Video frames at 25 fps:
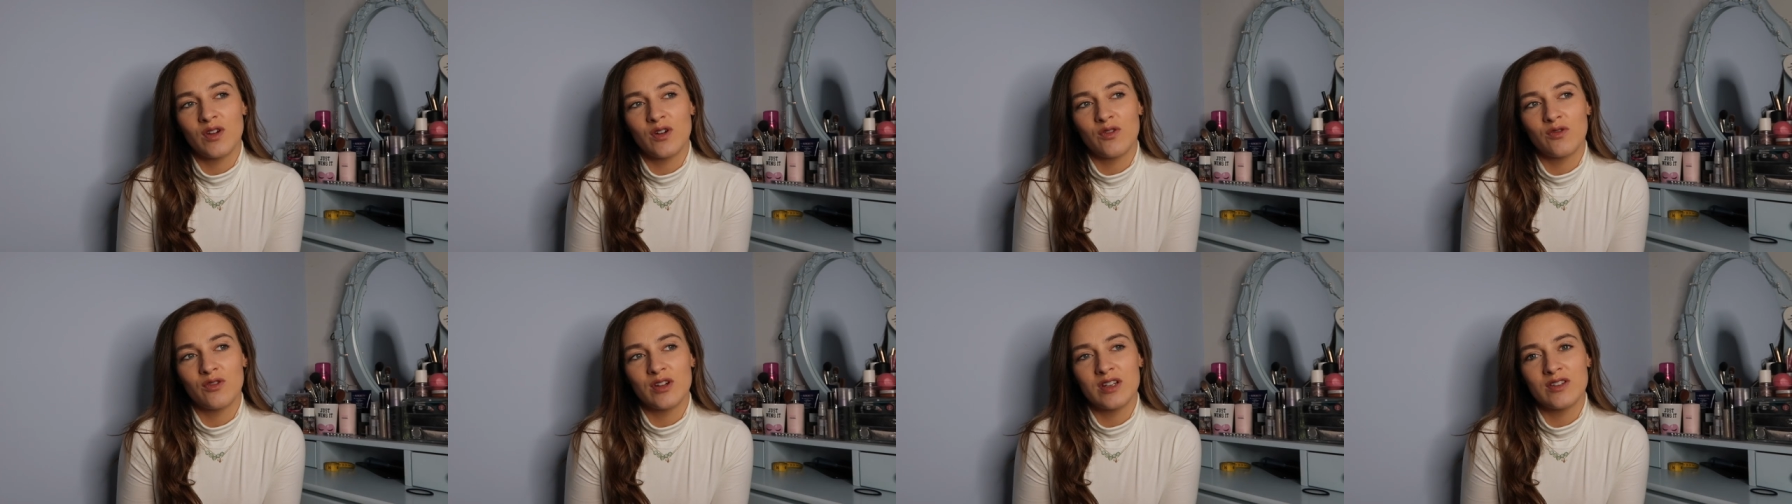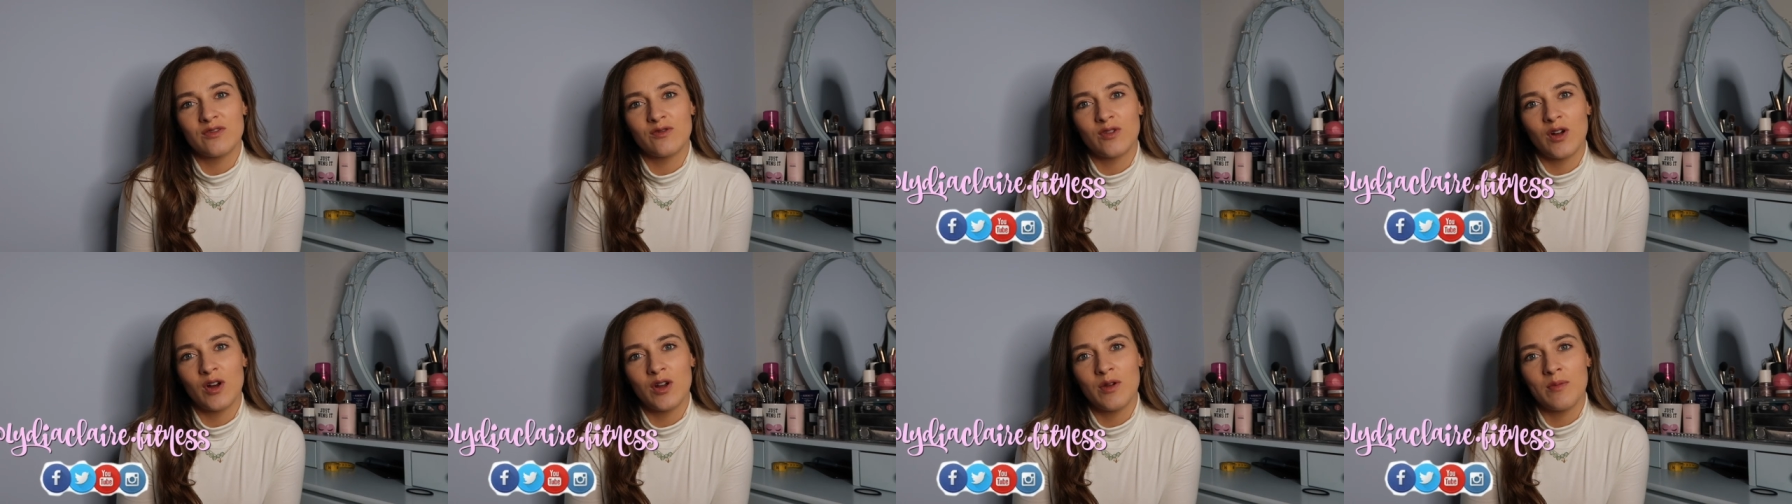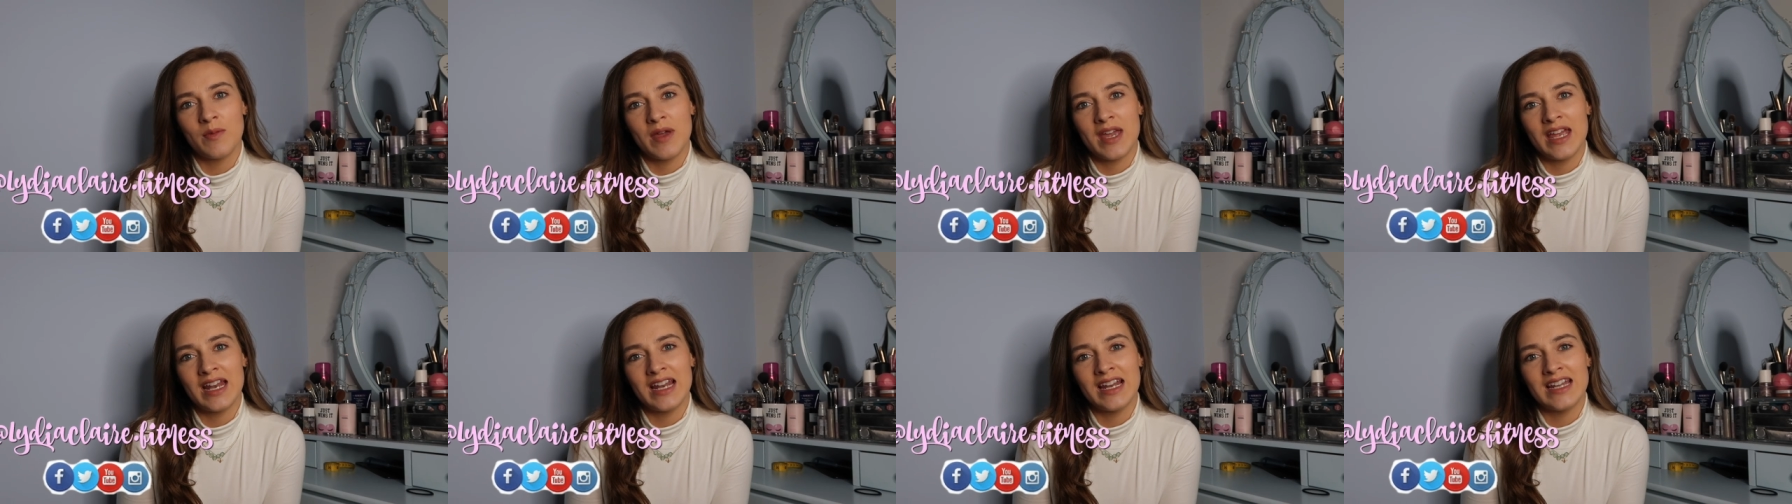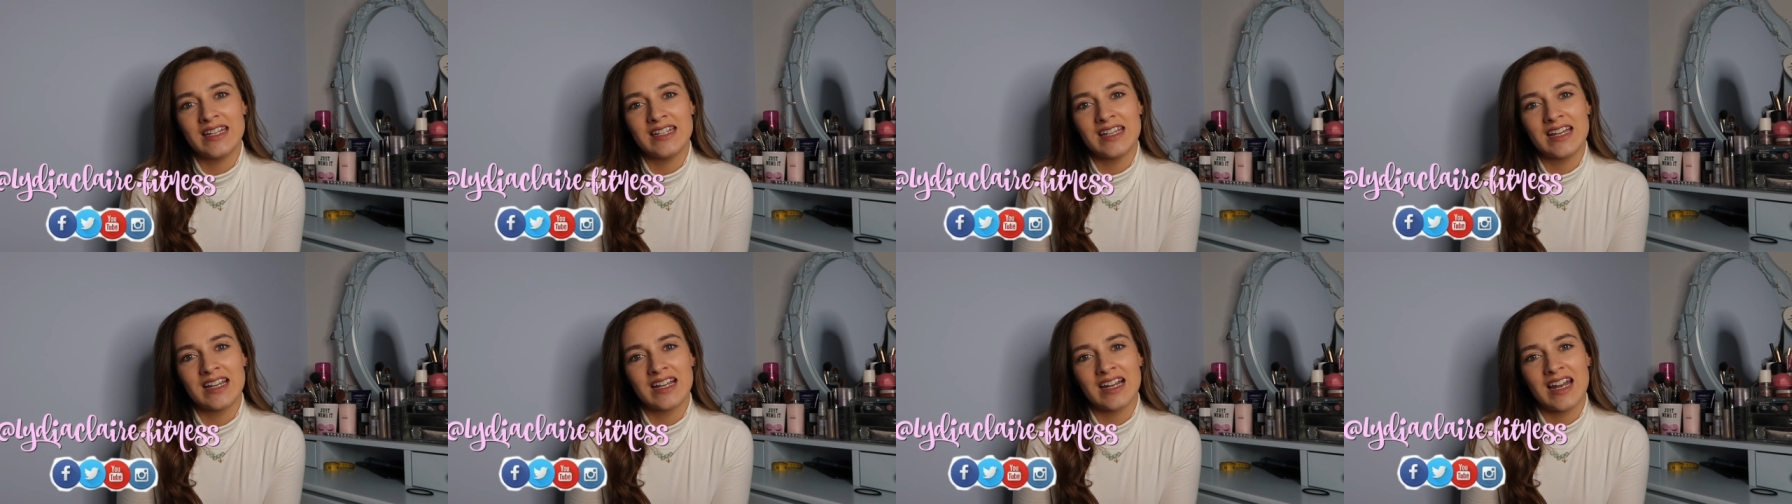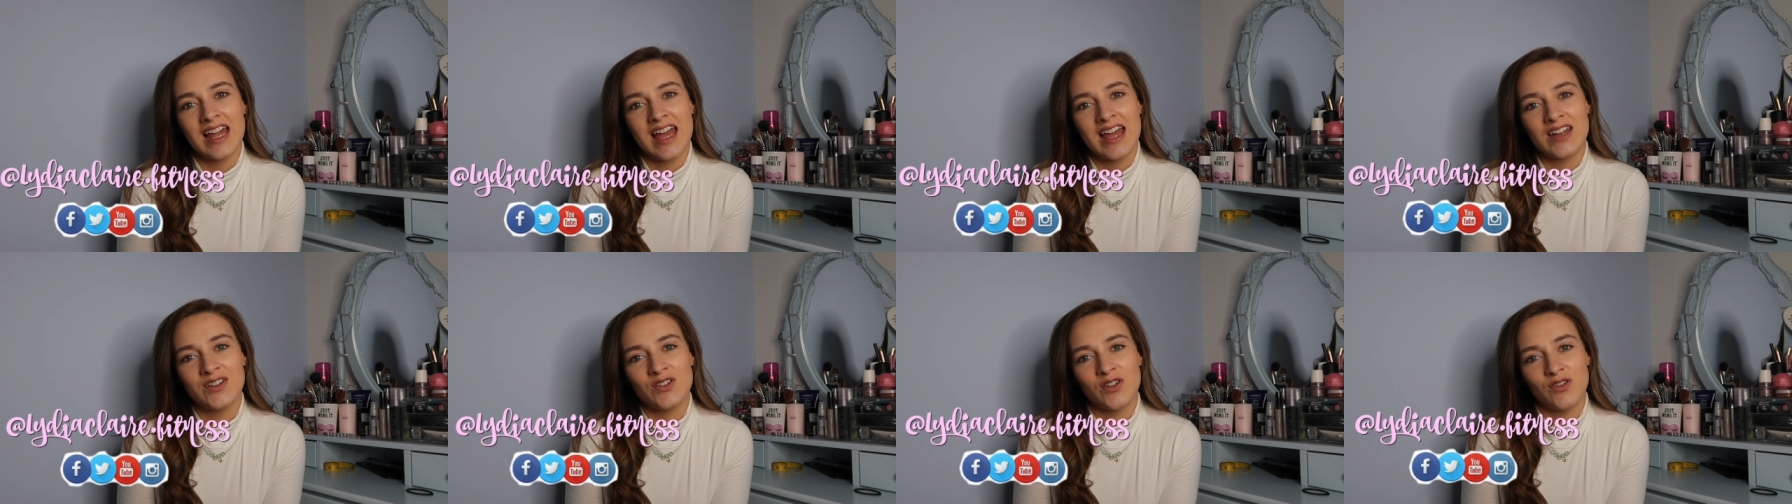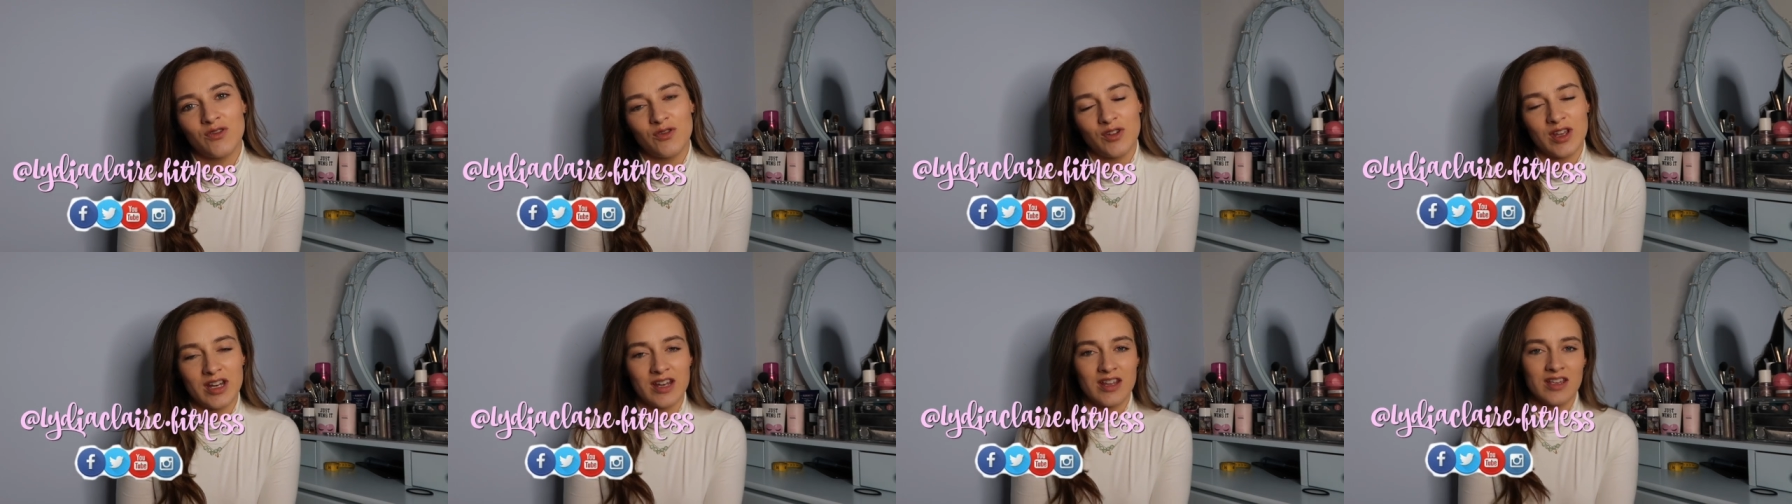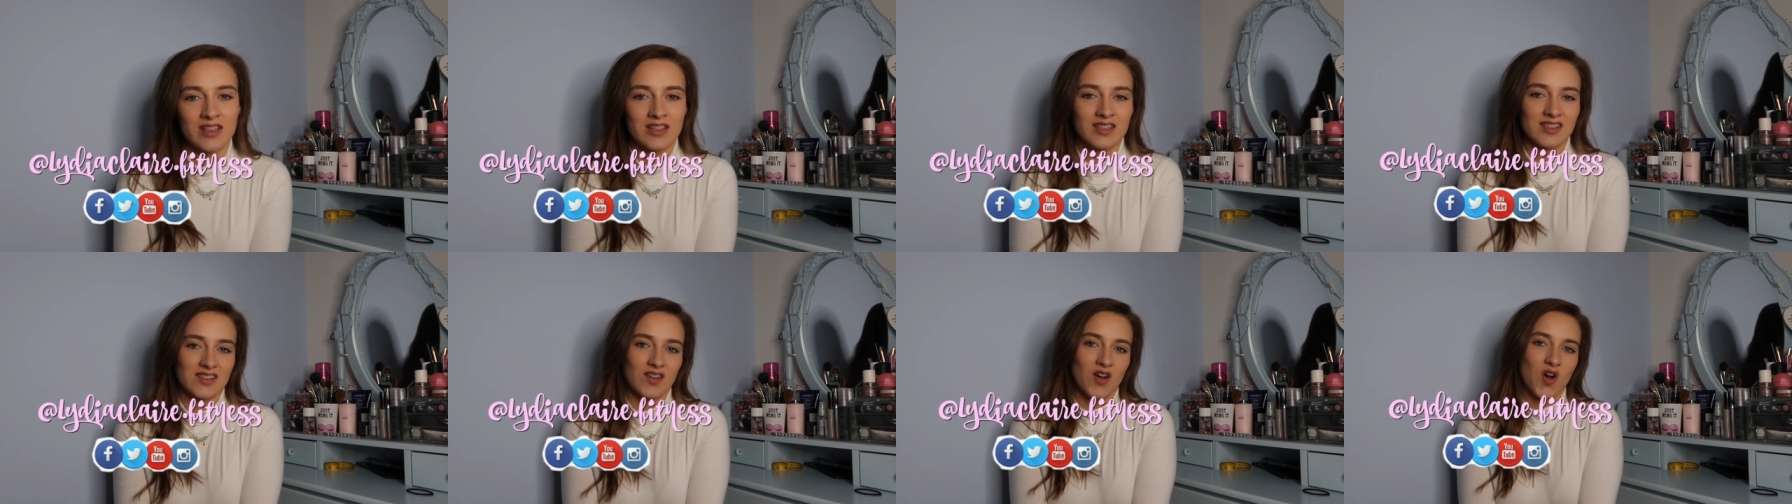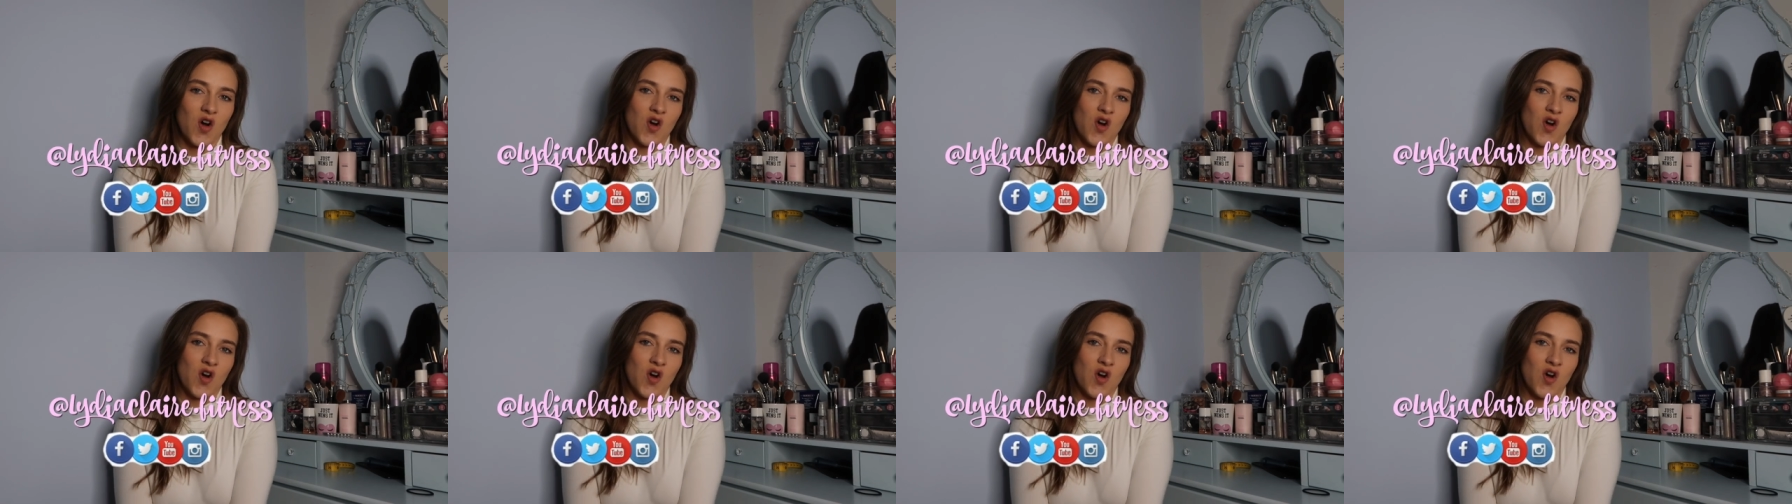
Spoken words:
feel free to follow me, lydiaclaire.fitness